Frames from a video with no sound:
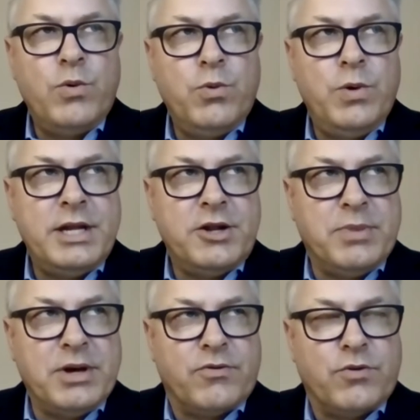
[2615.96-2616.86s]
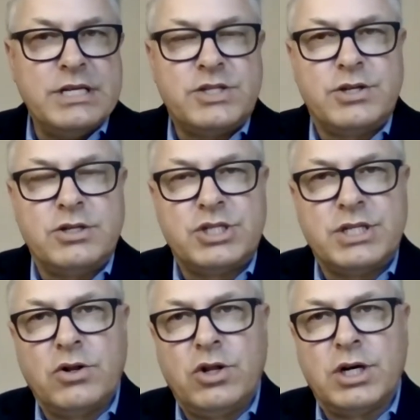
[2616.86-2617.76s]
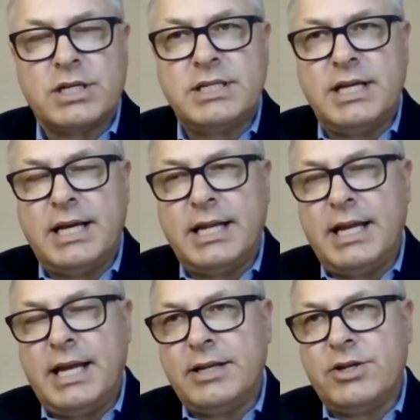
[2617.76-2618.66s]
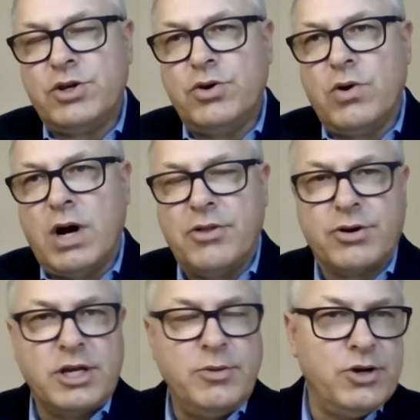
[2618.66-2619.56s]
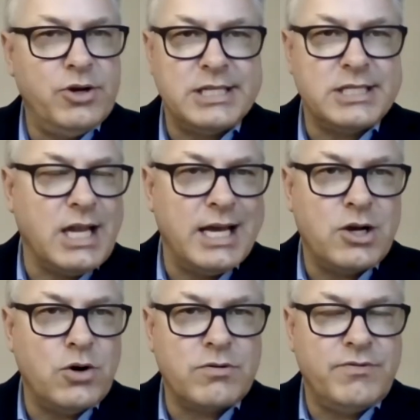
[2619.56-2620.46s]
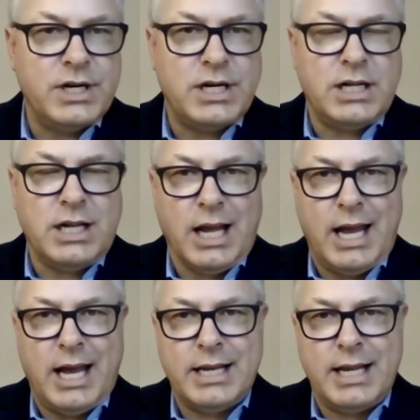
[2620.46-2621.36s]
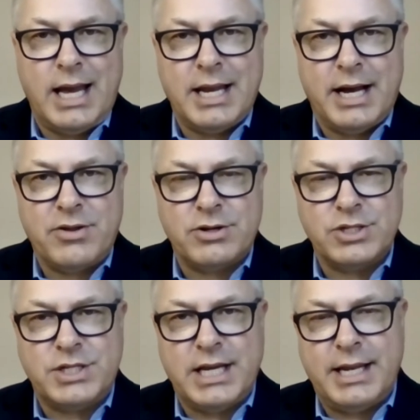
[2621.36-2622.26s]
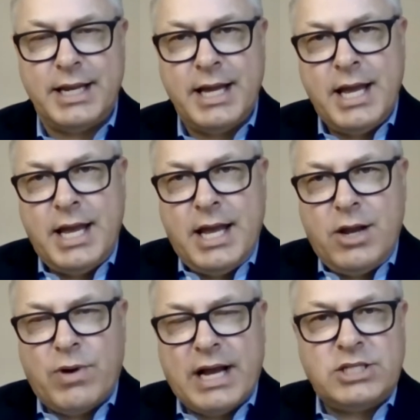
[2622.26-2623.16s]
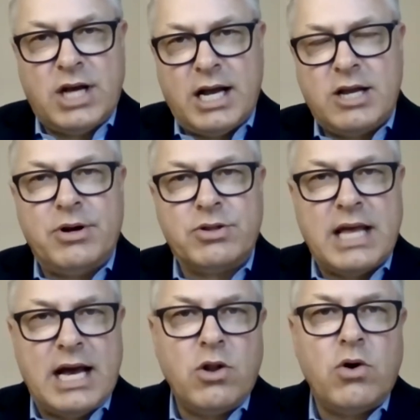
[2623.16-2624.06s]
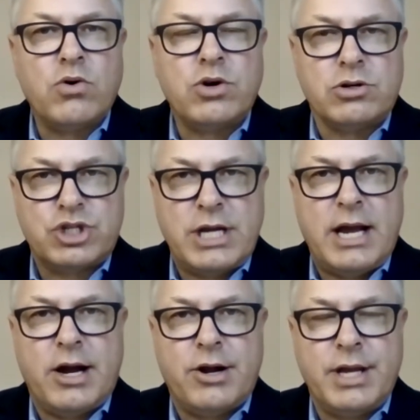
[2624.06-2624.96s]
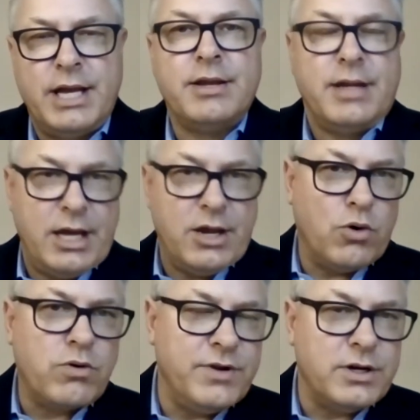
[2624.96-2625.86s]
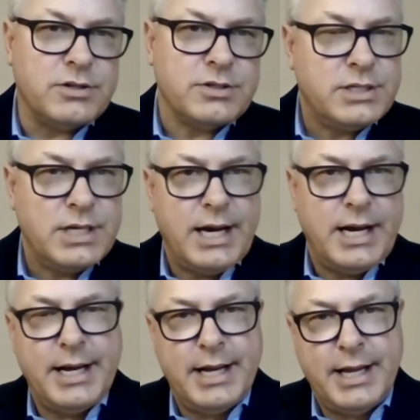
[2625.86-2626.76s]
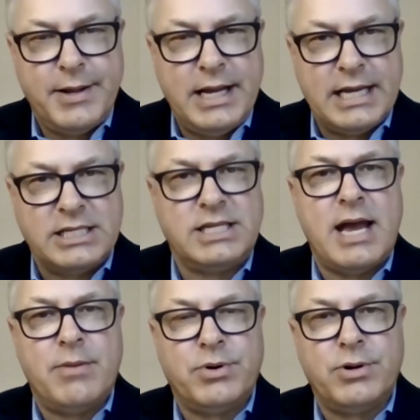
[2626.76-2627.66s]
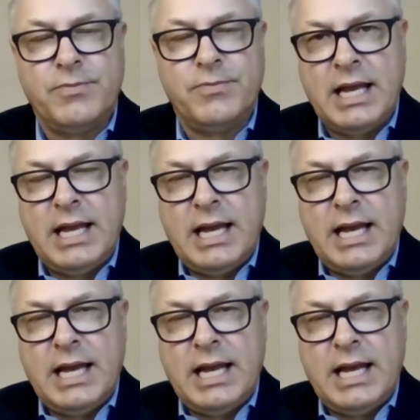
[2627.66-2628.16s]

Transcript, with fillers: we did a bit of research that looked in, into other communities like Oakville and, and others. And when I talk about that local share in, in Oakville's uh, example,